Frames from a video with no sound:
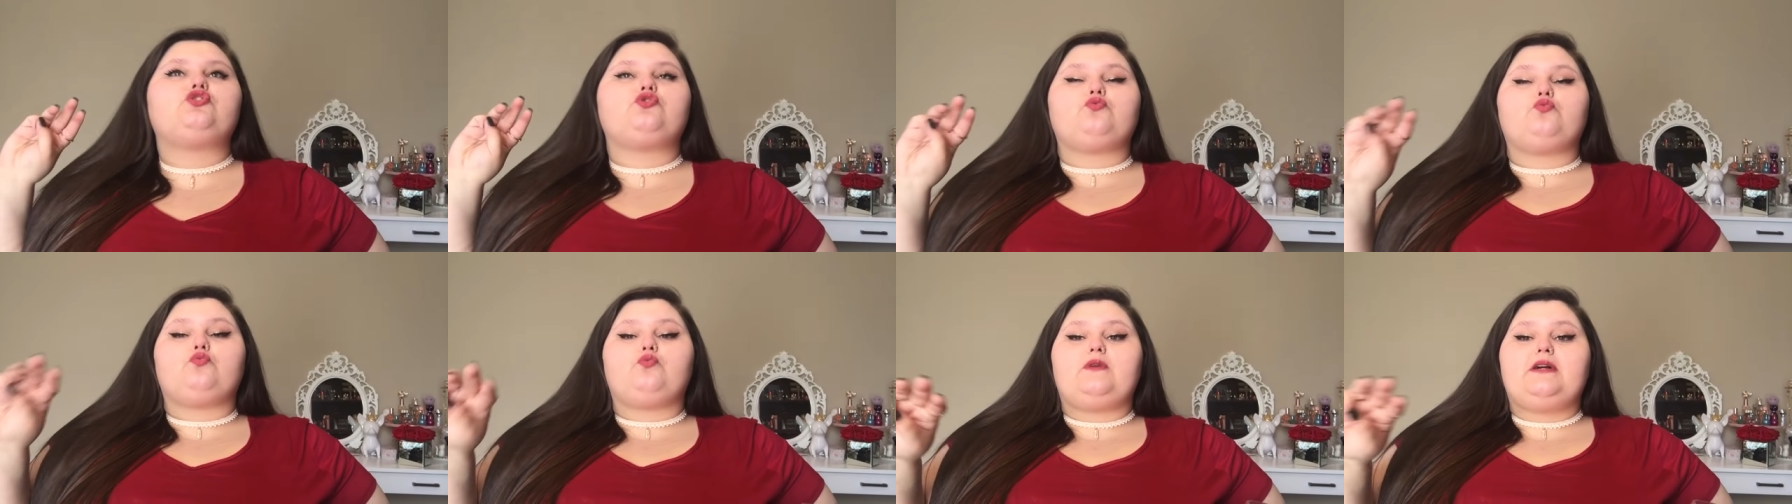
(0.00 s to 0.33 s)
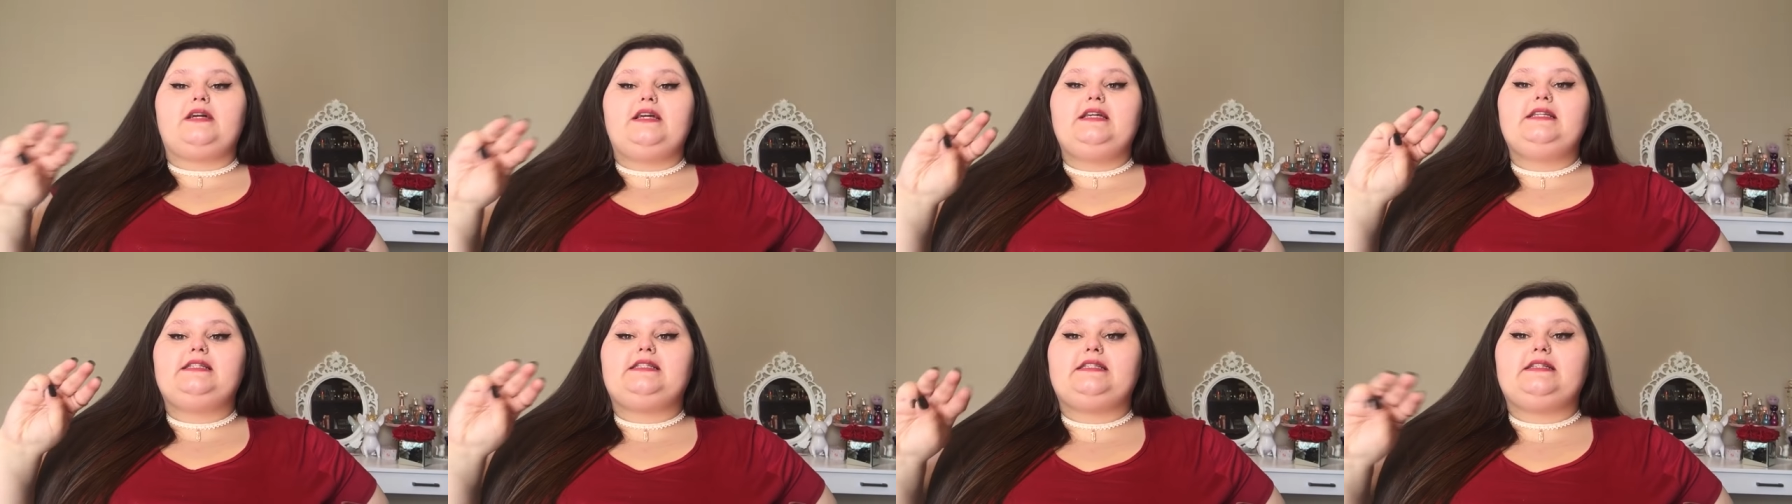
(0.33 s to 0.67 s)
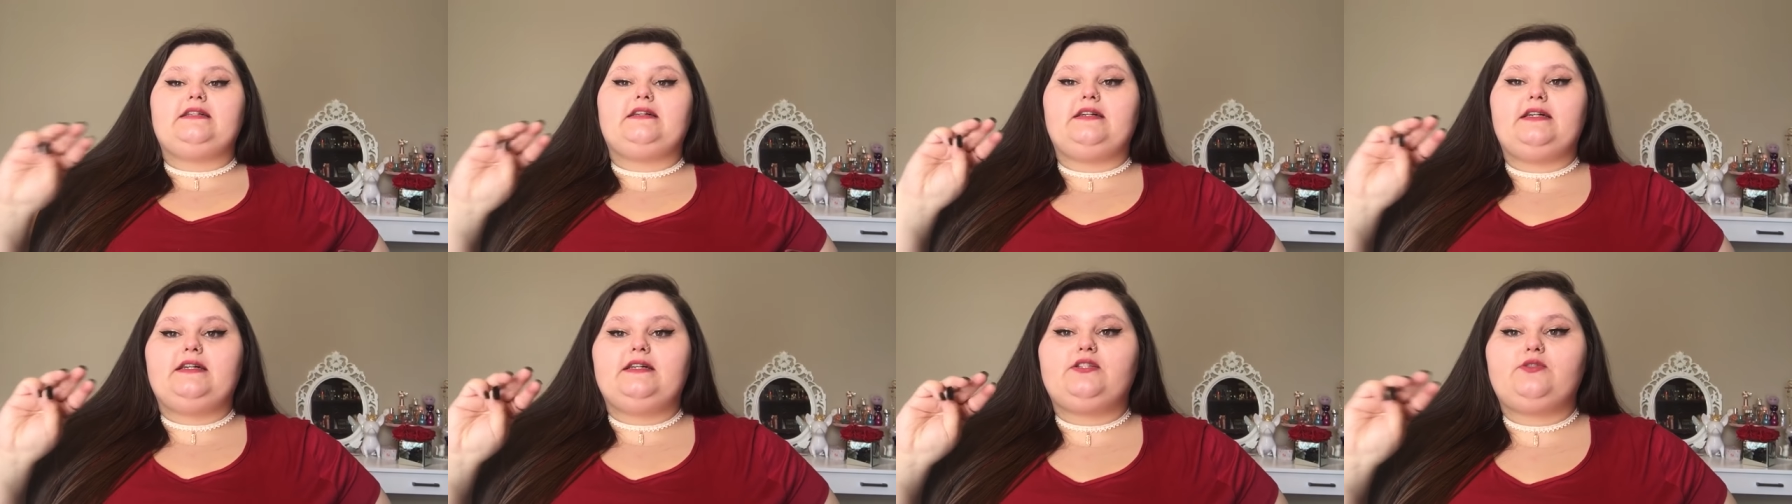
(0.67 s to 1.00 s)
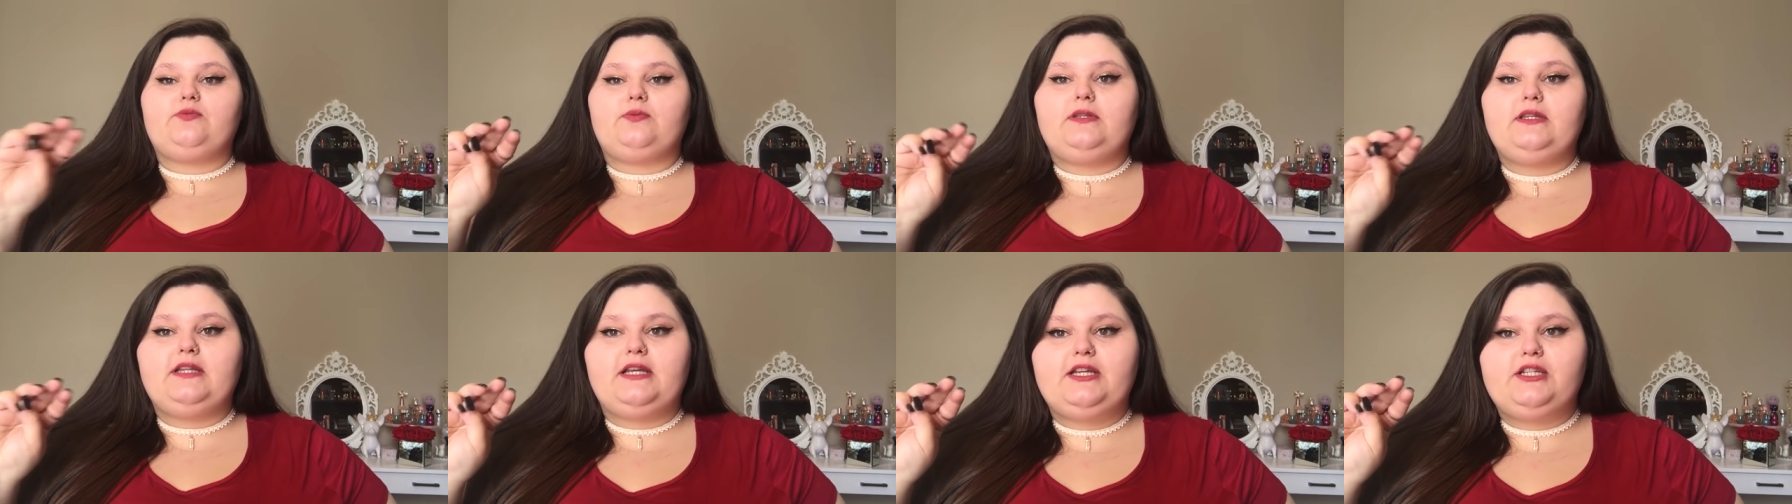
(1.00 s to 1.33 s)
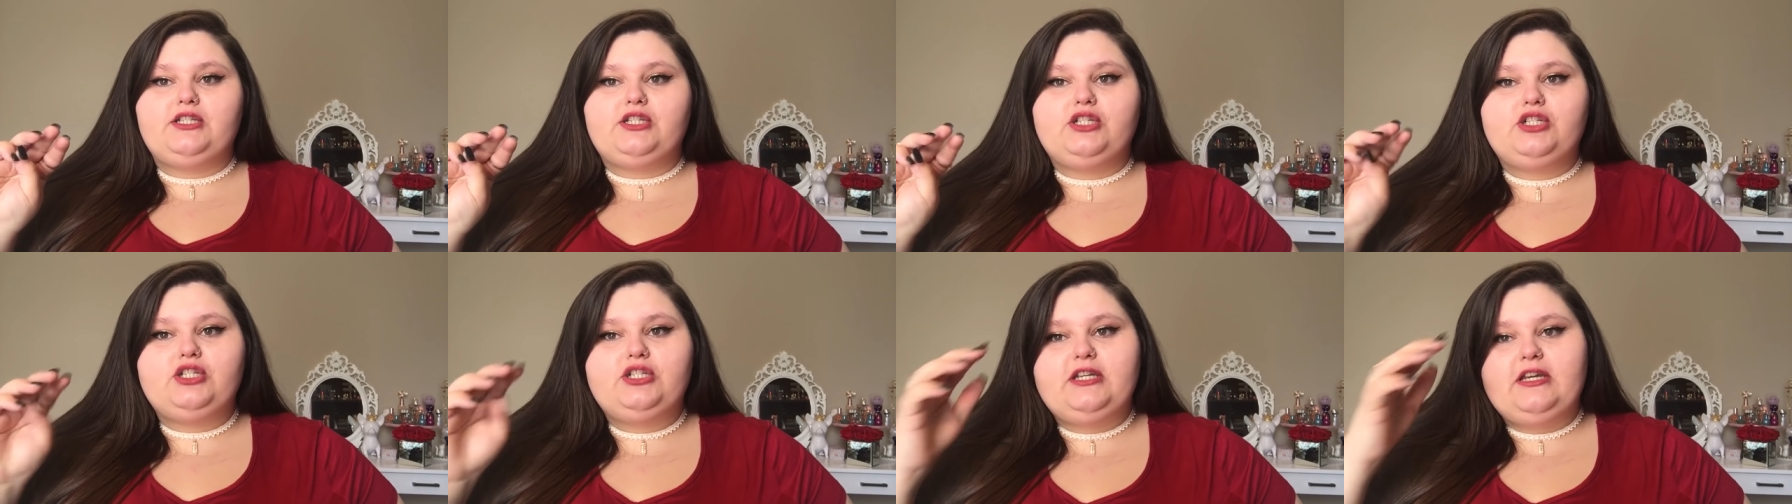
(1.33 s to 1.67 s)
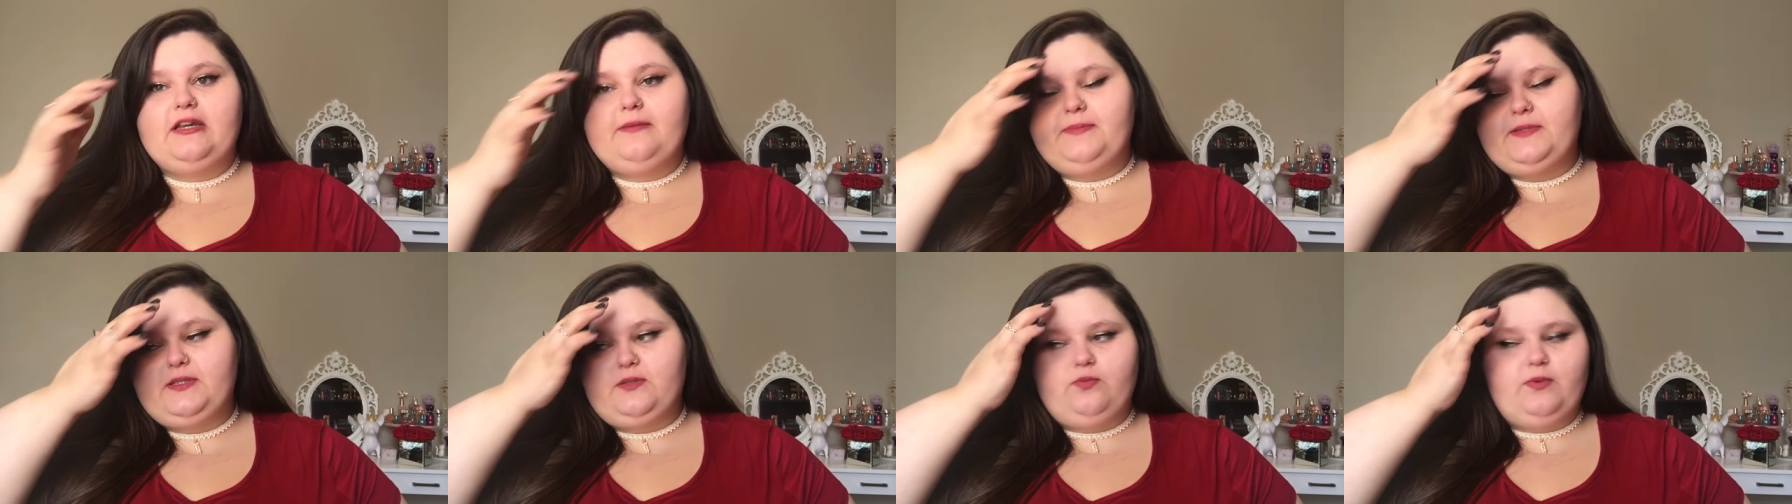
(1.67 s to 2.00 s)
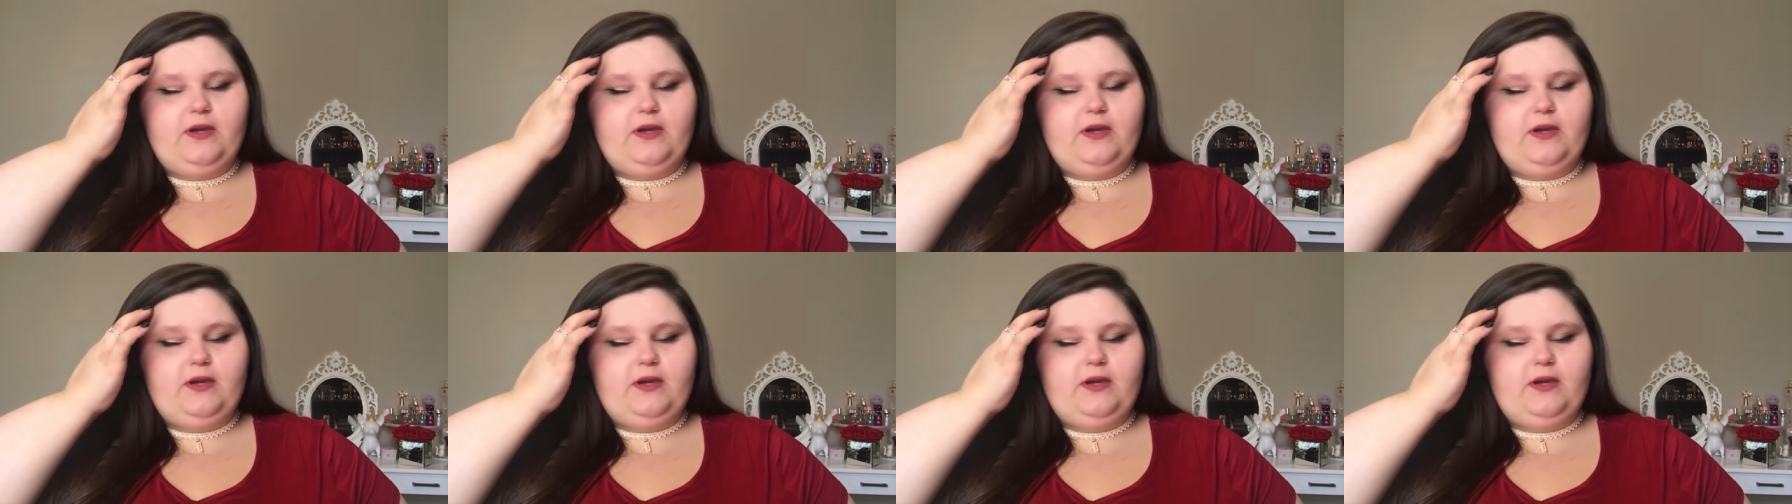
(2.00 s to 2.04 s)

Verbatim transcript: three serious relationships,